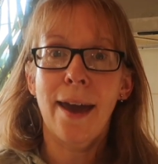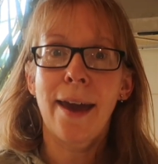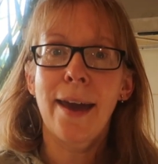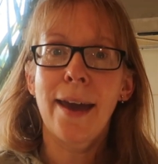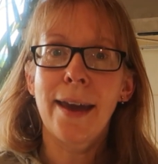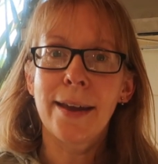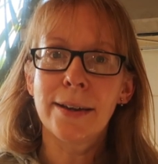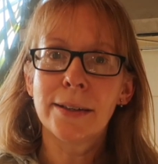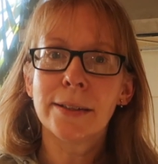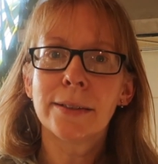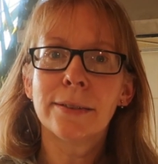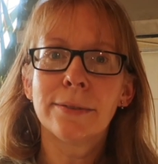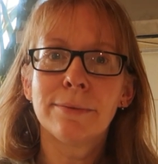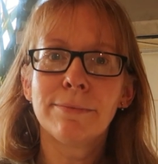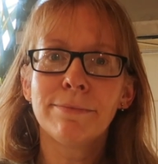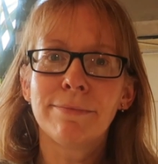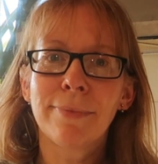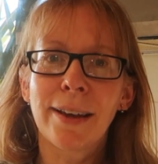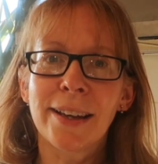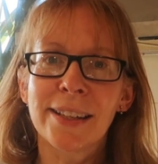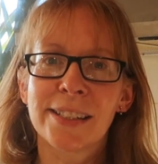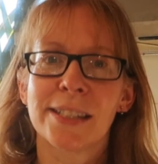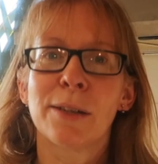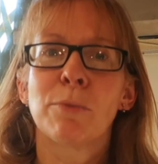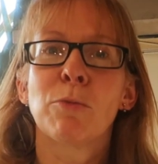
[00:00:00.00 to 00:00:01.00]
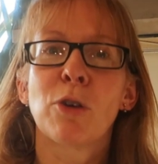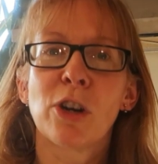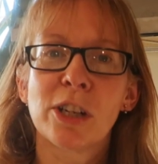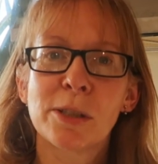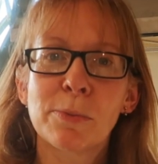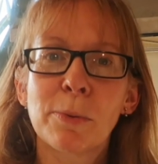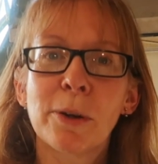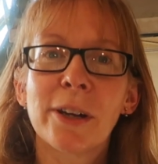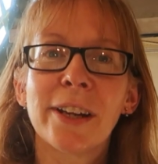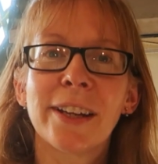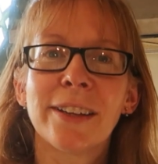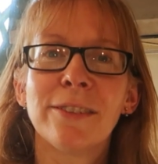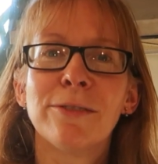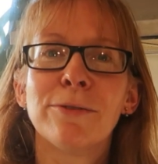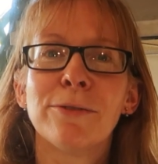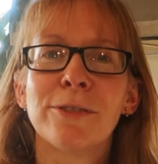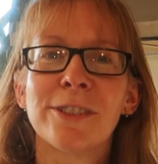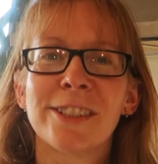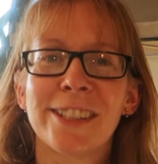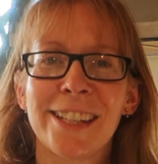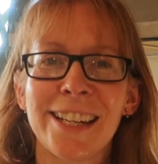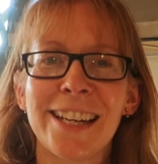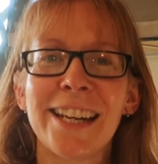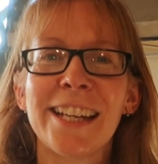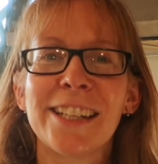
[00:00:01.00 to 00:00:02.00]
and make some rice pudding.
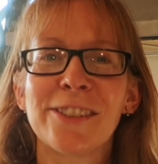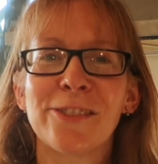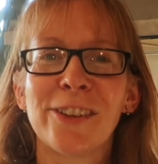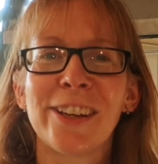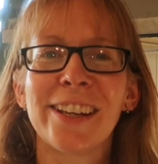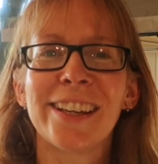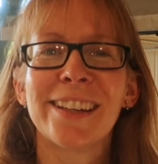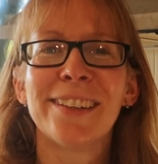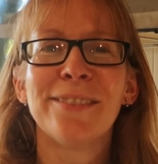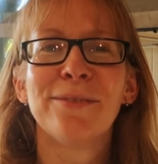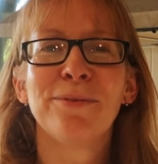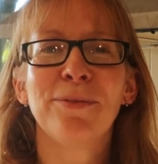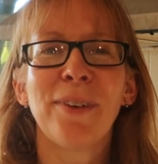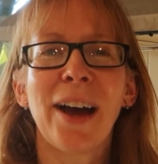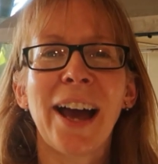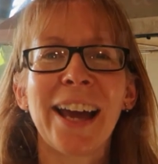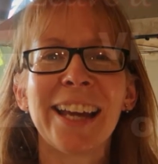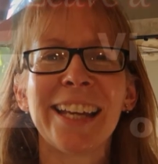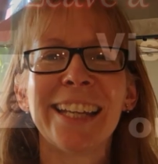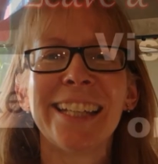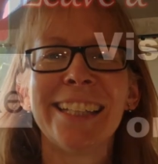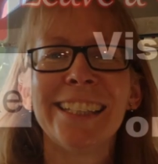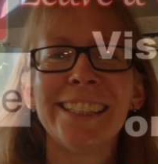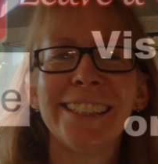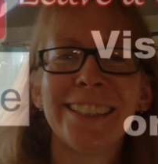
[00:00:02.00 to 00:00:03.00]
We'll see you next week. Bye.